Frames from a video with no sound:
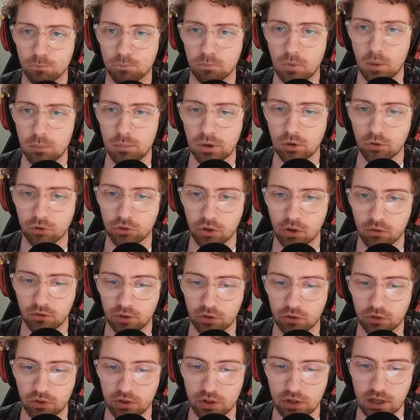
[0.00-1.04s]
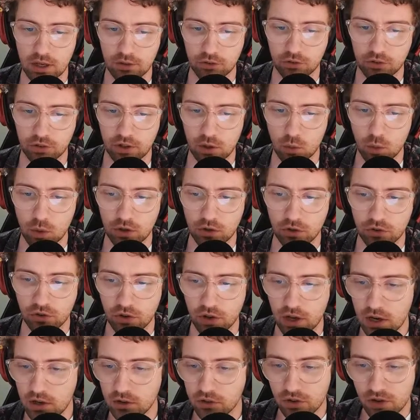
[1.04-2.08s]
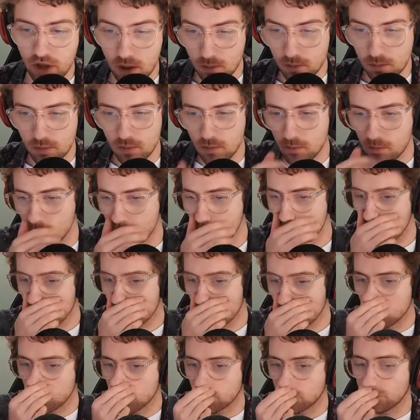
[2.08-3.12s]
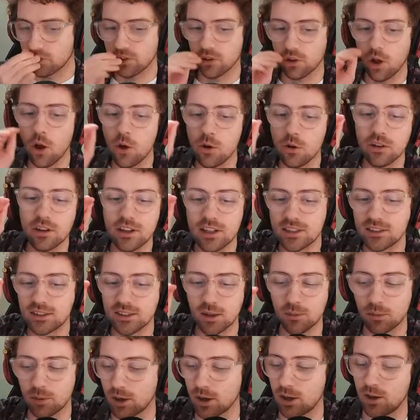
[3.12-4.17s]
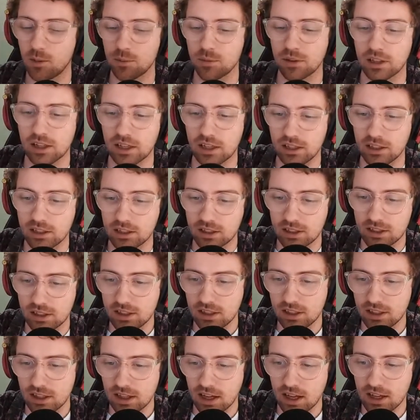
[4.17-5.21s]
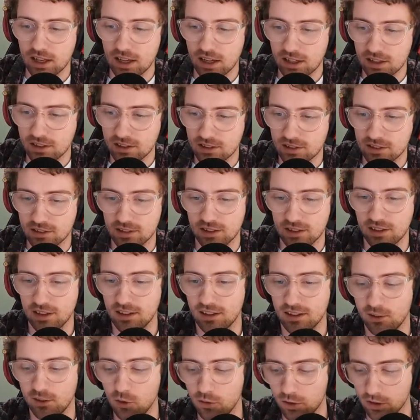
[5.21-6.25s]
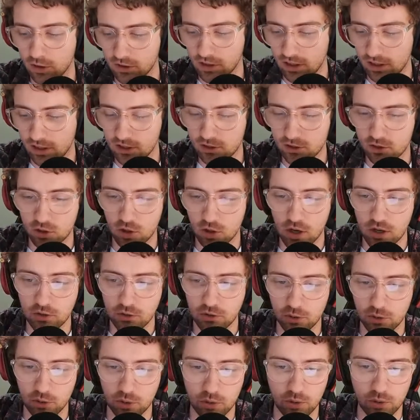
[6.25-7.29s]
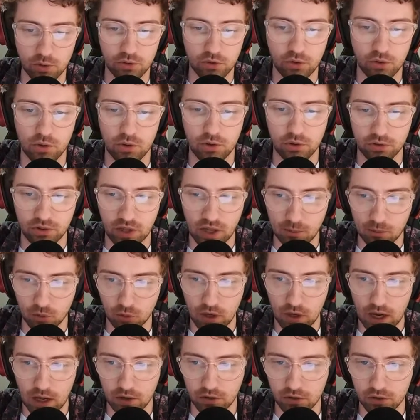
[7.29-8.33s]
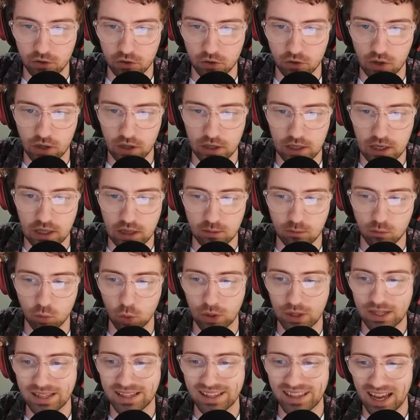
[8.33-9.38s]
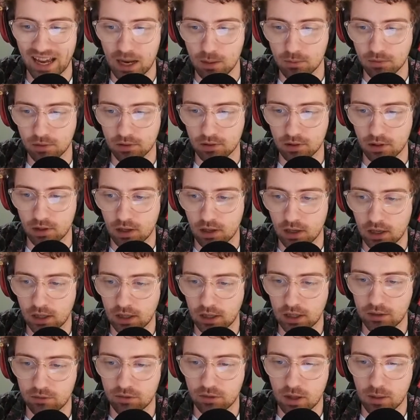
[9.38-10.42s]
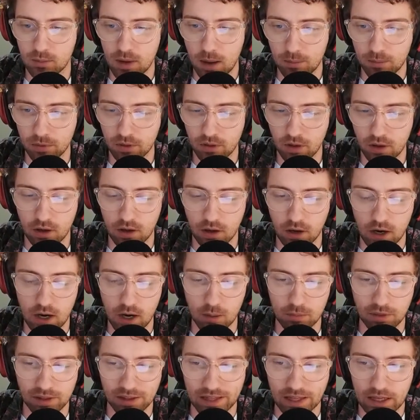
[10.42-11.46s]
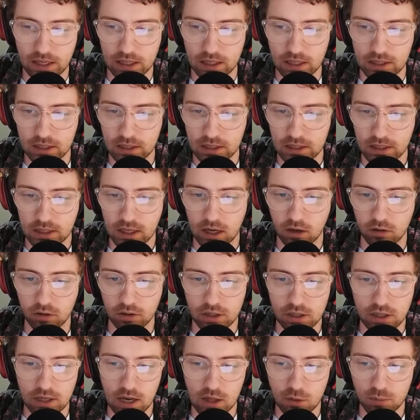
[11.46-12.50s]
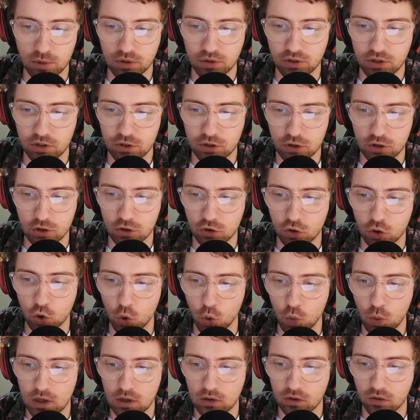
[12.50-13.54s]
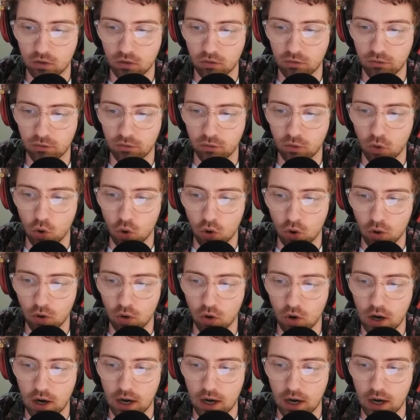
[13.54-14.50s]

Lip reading: A big result for Sydney FC, which sees them slowly jump higher up the ladder. Again, it's Ufuk Talay is trying to turn this team around, try to get them winning games, lift them up high up the ladder. Currently in 8th position, 2 wins, 4